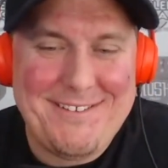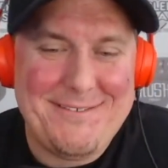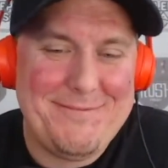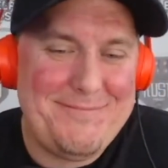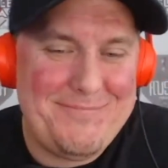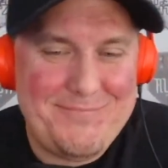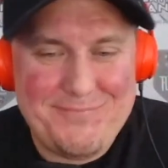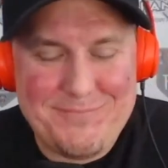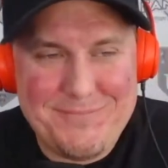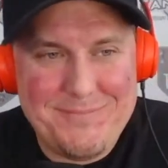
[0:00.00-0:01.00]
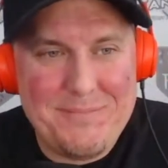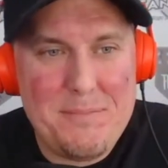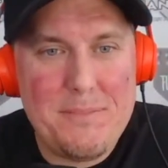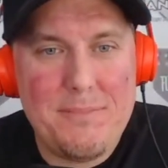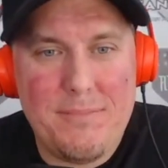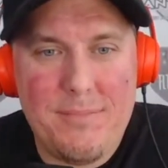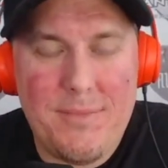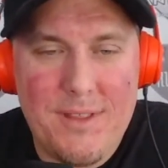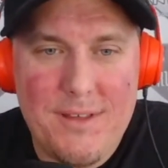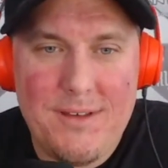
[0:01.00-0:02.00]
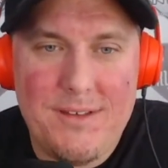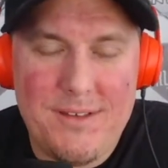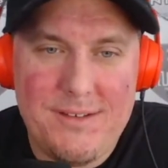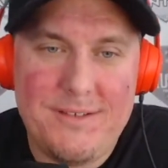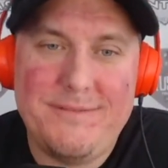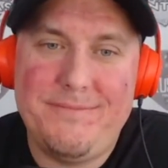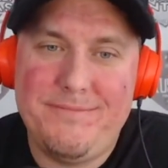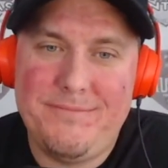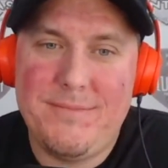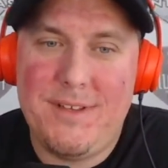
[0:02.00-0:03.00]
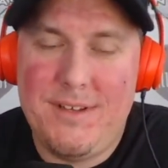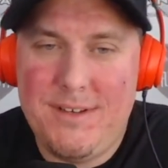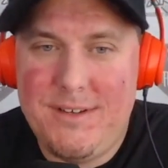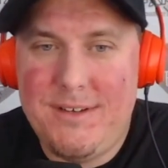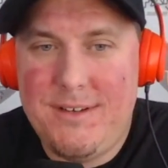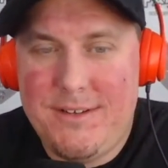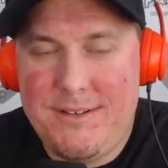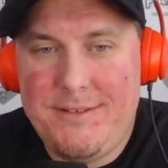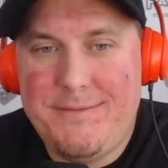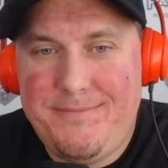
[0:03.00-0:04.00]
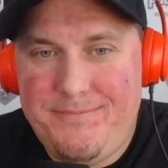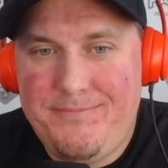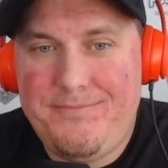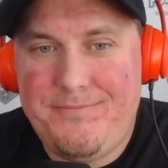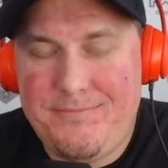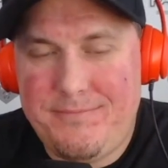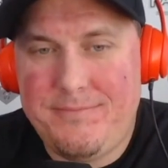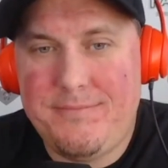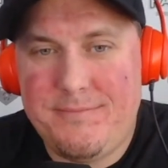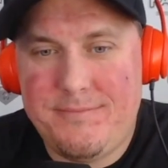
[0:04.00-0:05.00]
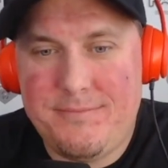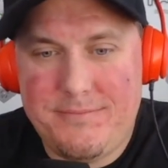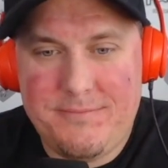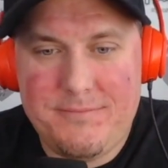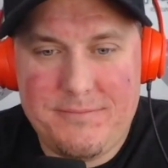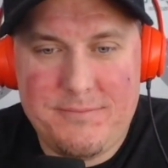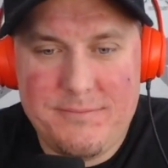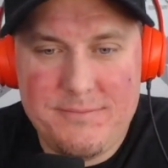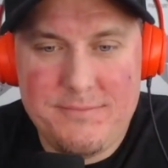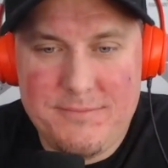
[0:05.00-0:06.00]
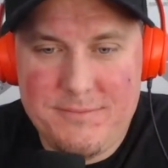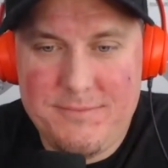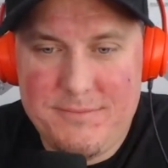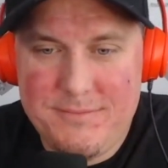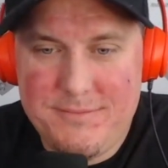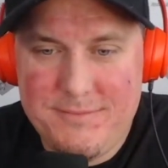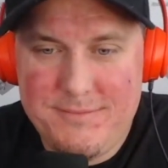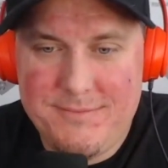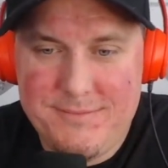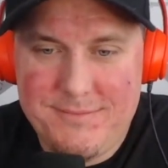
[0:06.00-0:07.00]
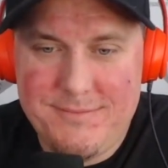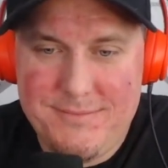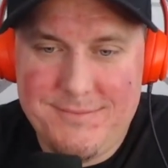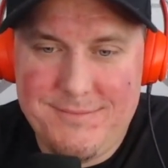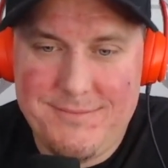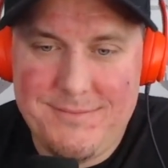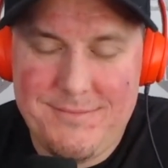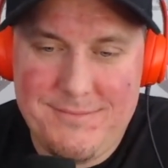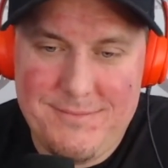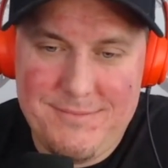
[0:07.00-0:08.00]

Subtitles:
(not speaking)